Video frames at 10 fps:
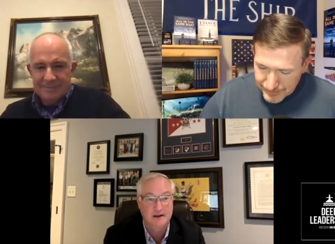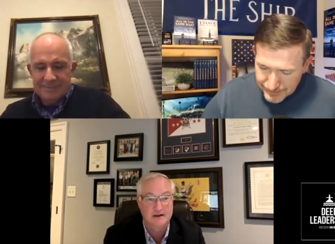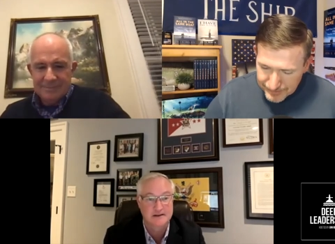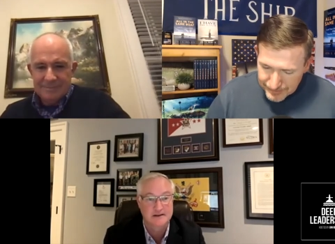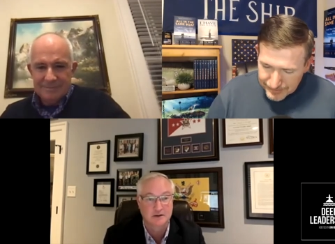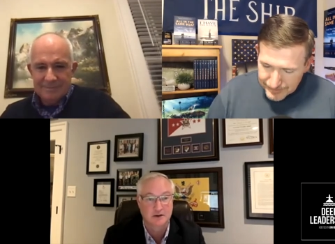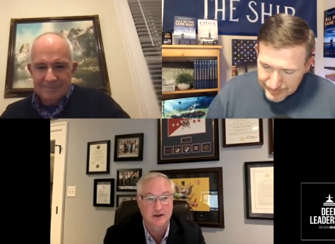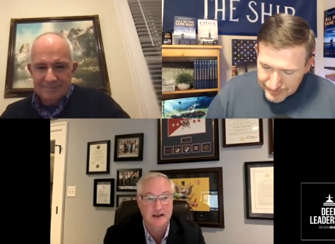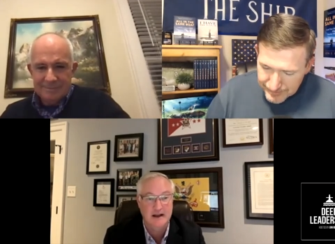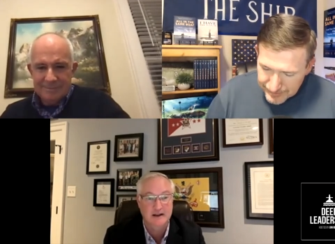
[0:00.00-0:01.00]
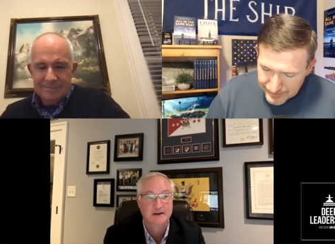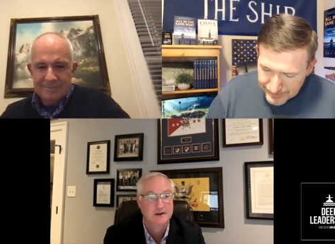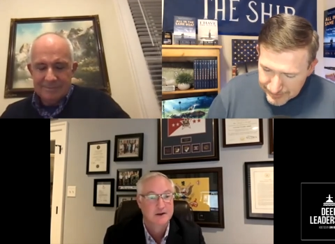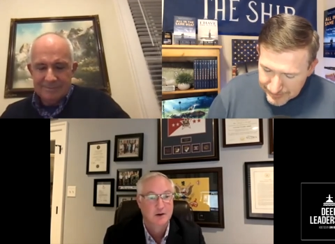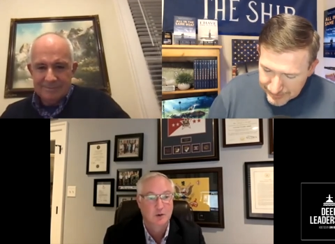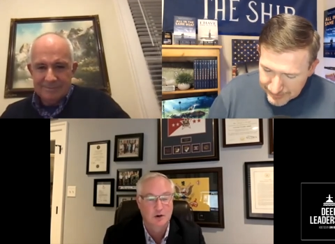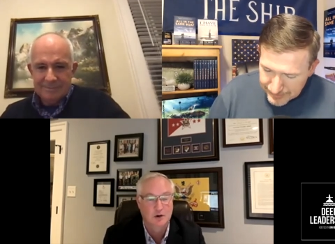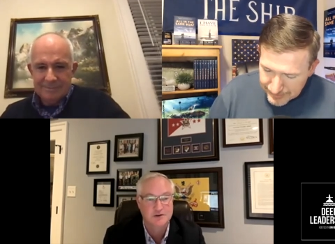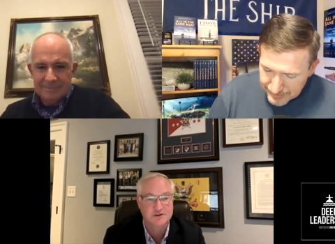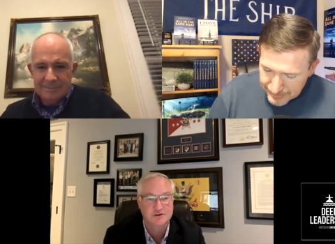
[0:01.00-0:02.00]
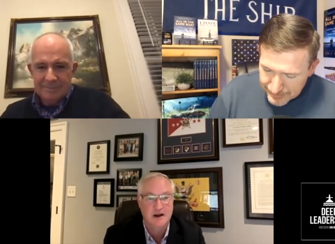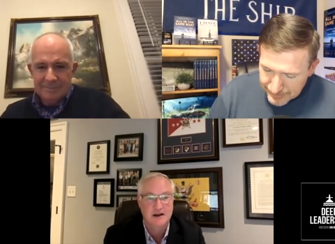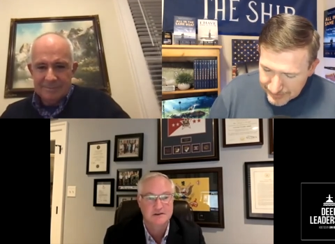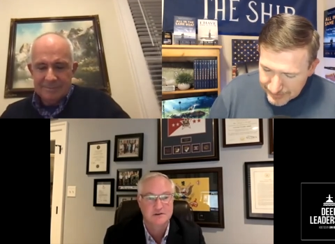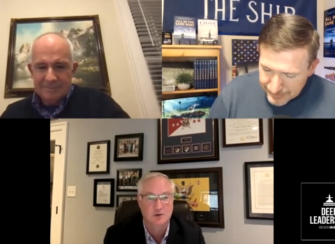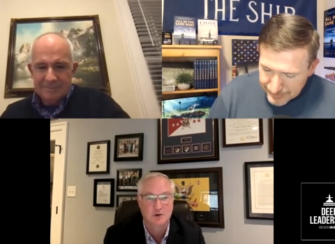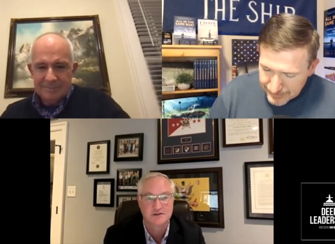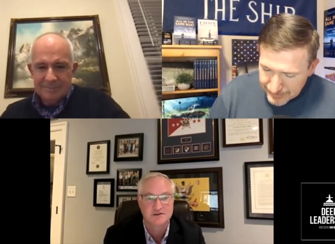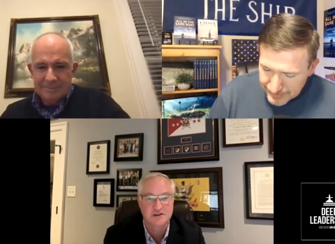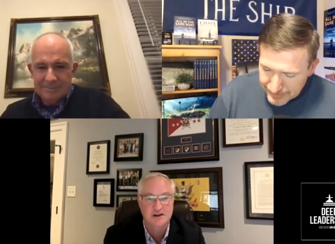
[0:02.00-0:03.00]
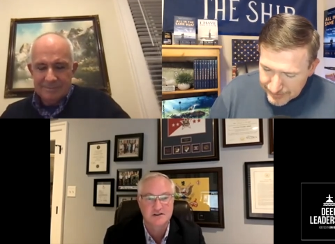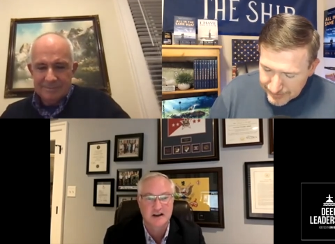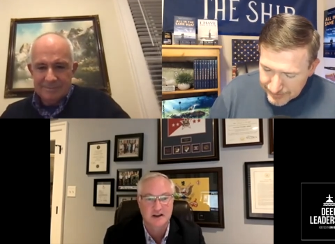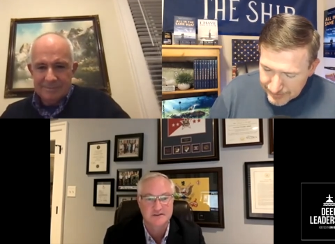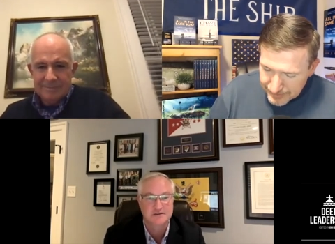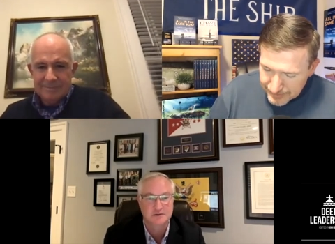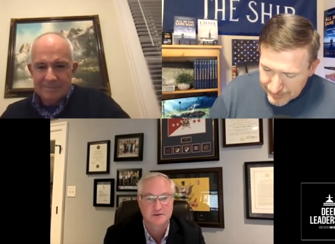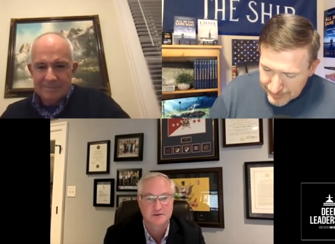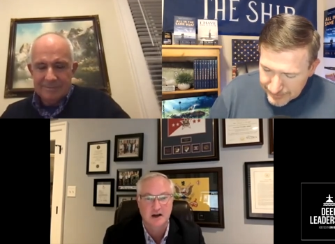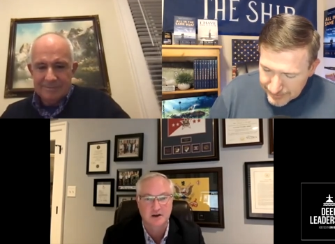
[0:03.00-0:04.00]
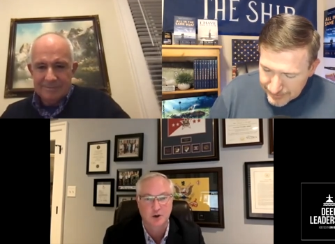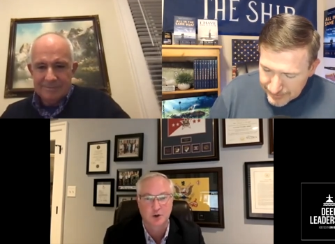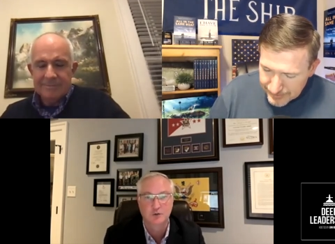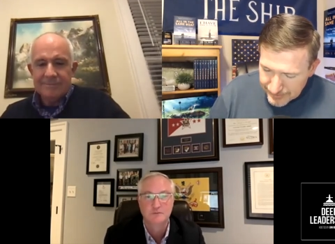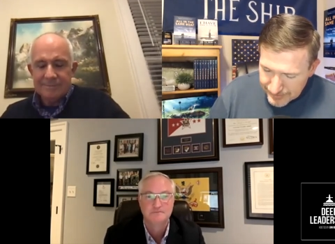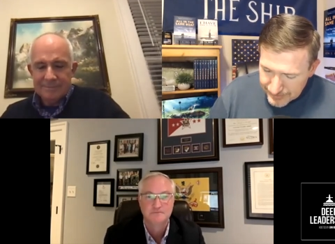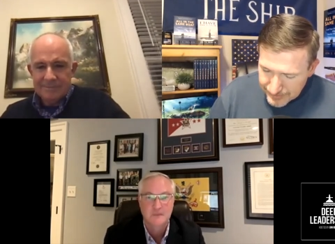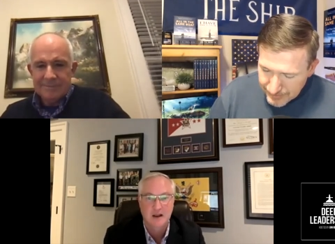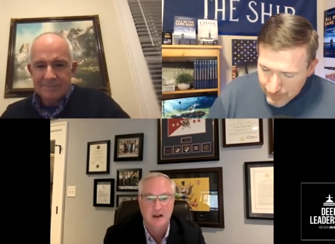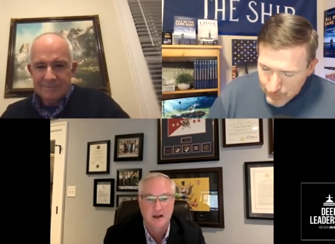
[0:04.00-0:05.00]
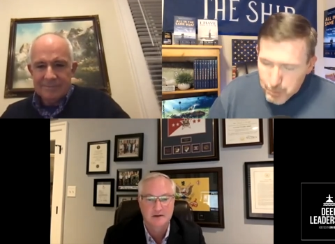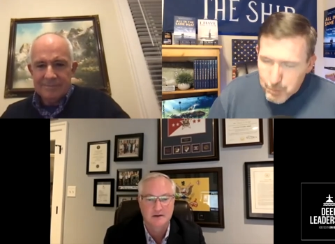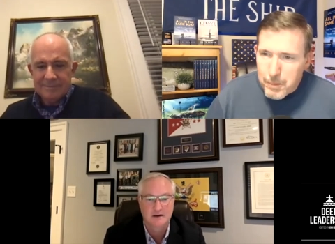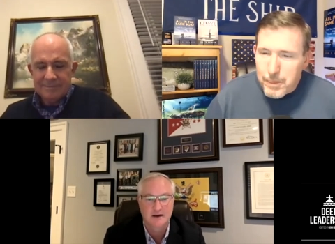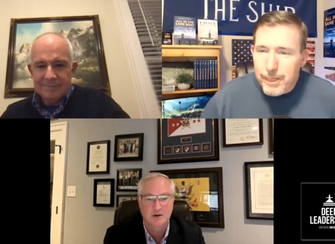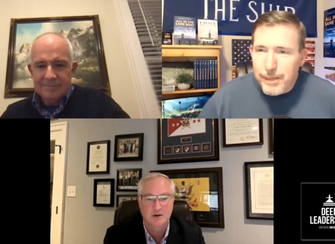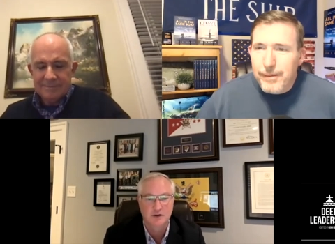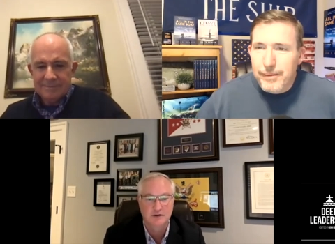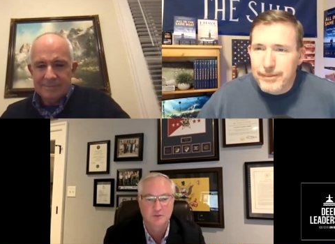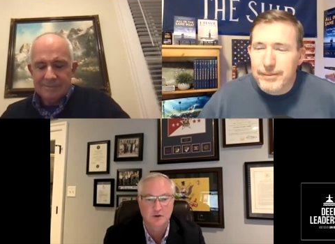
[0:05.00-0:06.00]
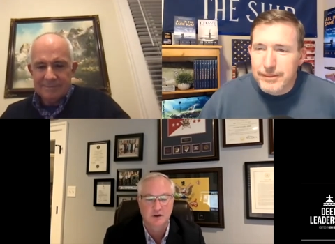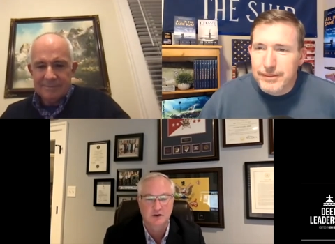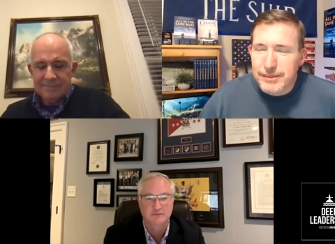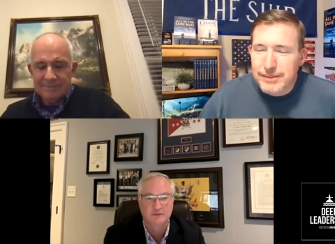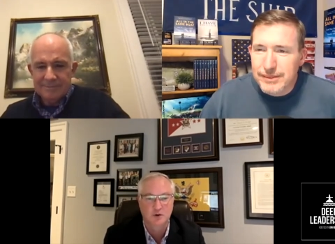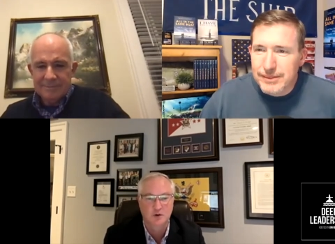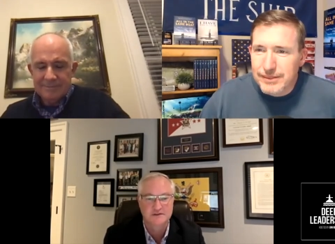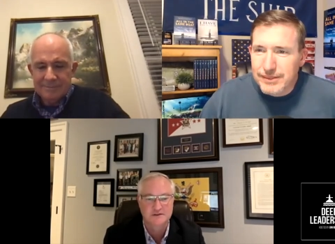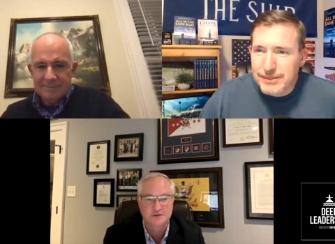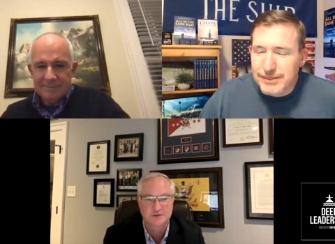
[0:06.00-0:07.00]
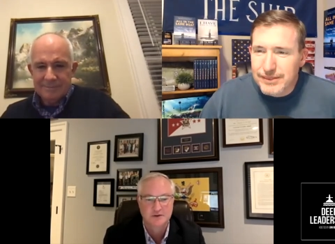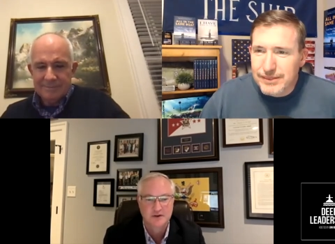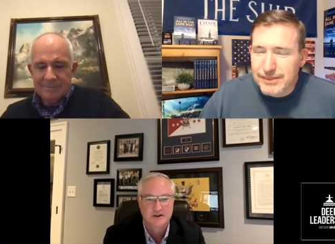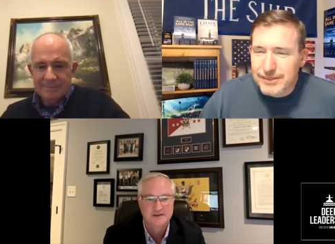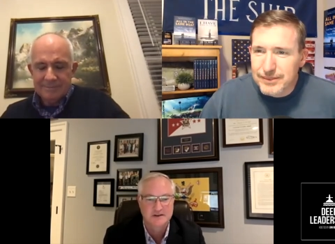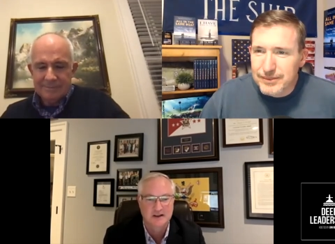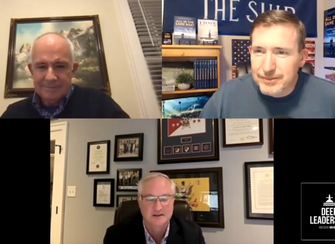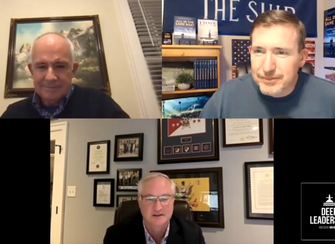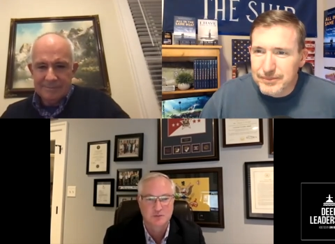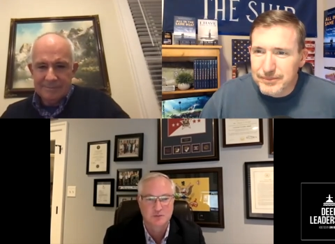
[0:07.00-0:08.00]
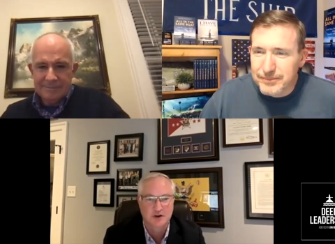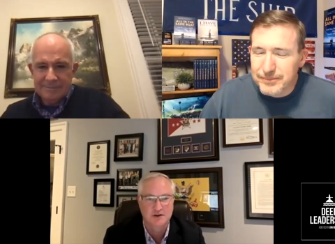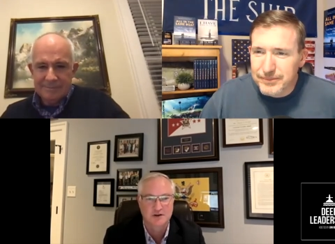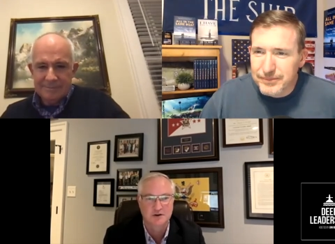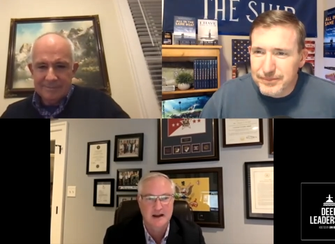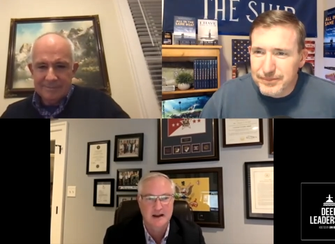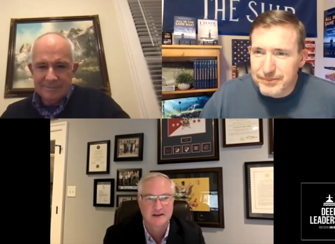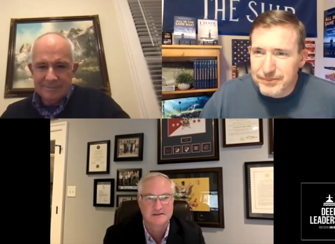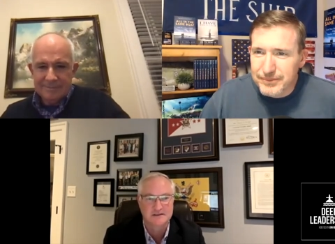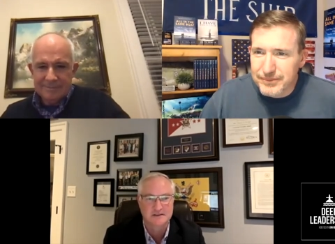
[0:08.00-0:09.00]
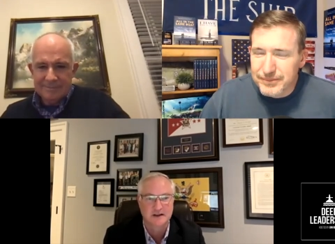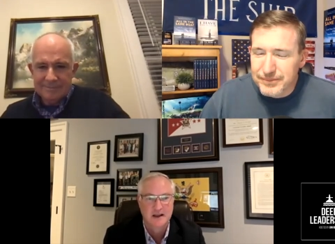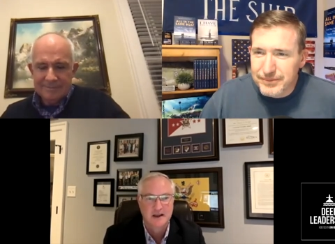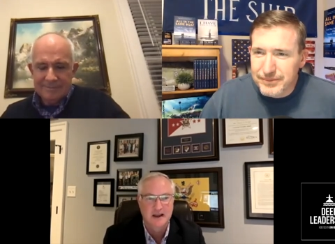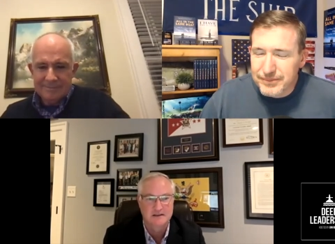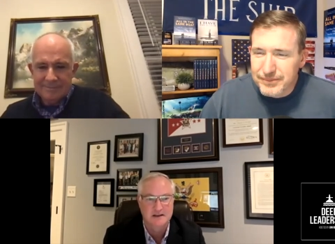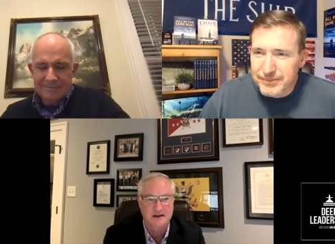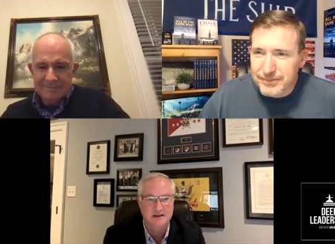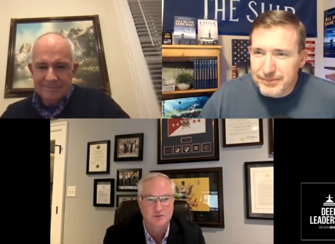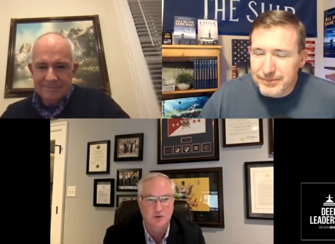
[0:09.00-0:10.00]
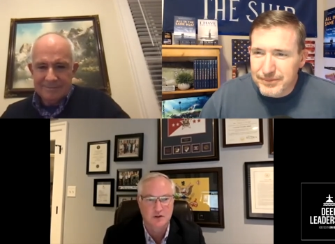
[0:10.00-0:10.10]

Speaker 1: and take a look at it or straight towards changingaltitude.co. And uh, we, we look forward to, to getting this book into your hands and, and think it's one of